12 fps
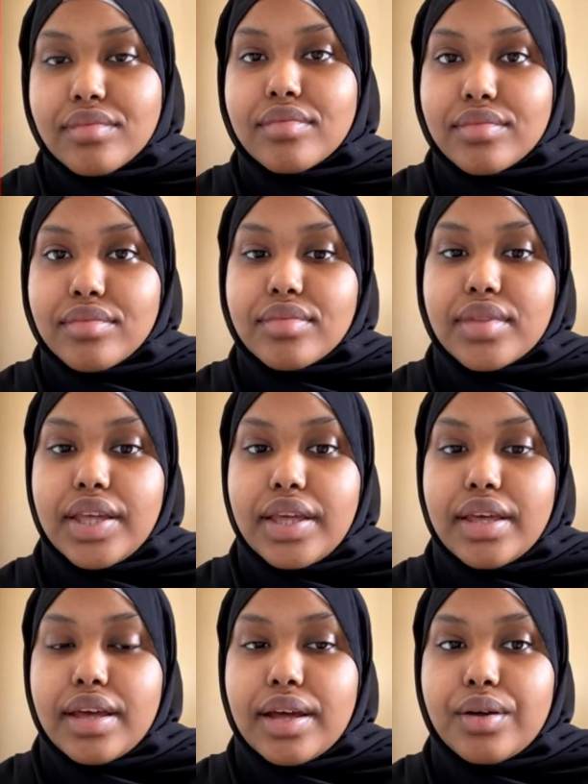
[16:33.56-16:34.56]

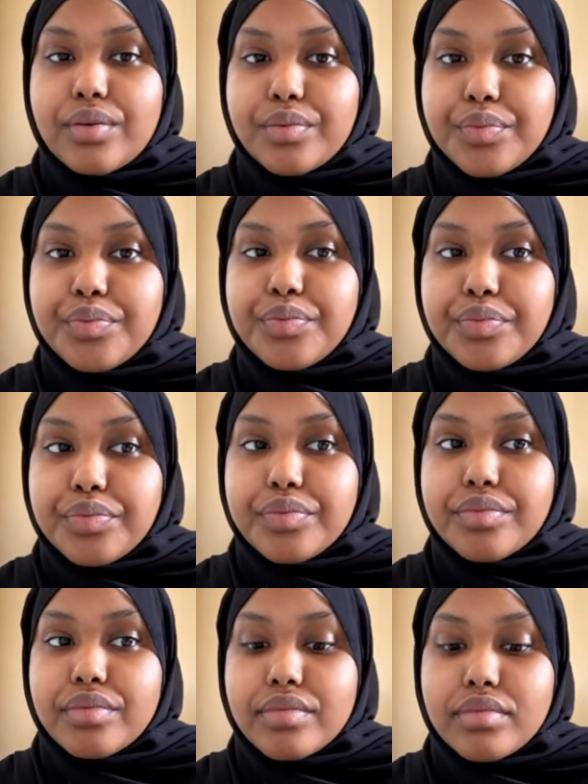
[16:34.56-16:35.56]

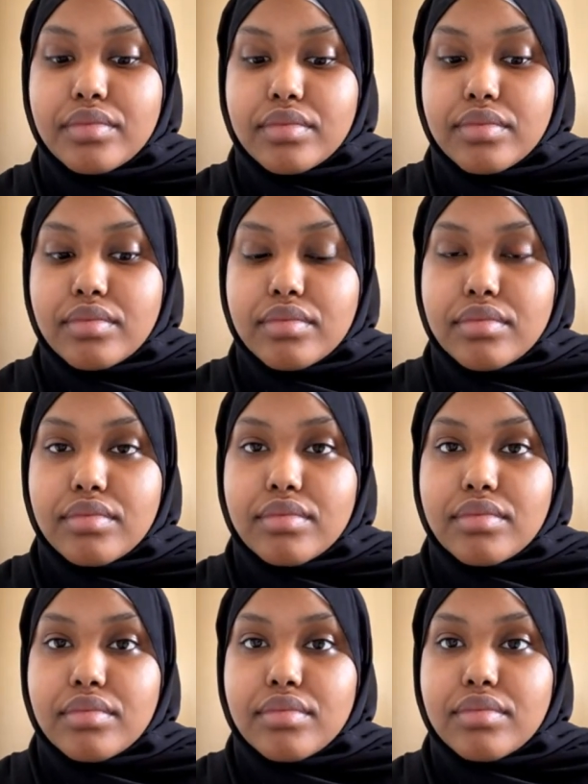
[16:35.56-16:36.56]

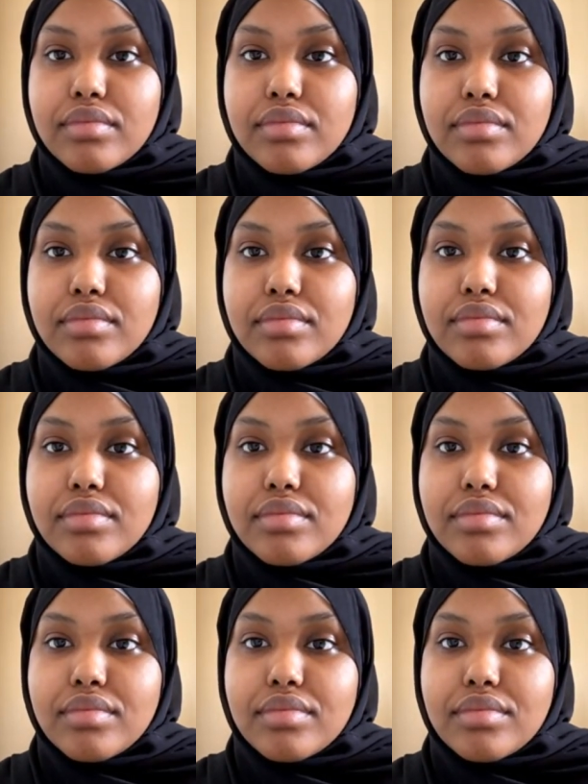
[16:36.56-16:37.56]

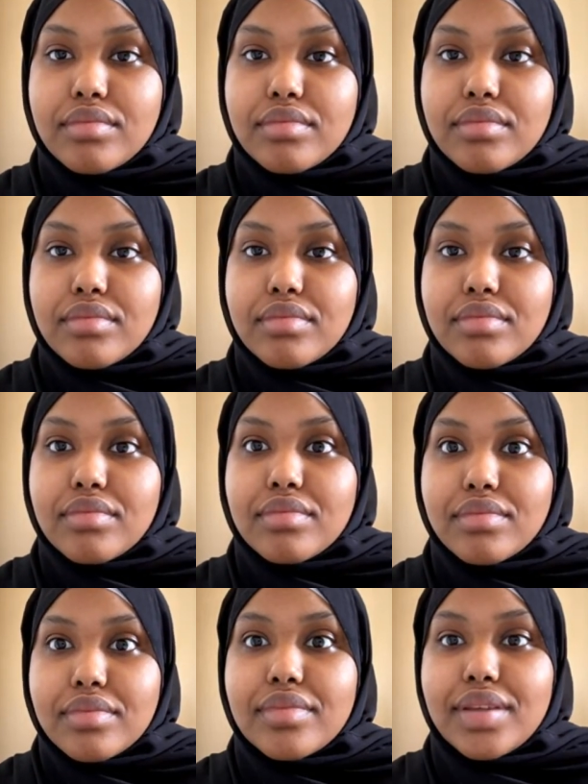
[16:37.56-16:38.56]

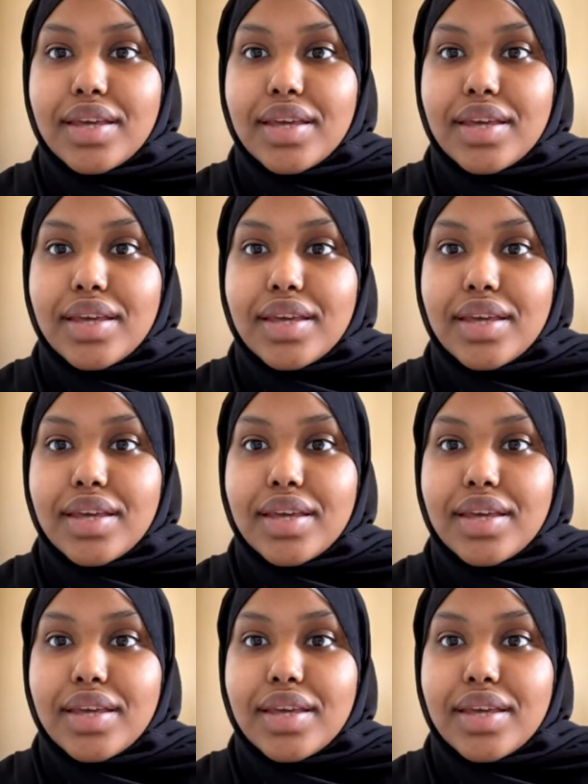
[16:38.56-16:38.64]
[no speech]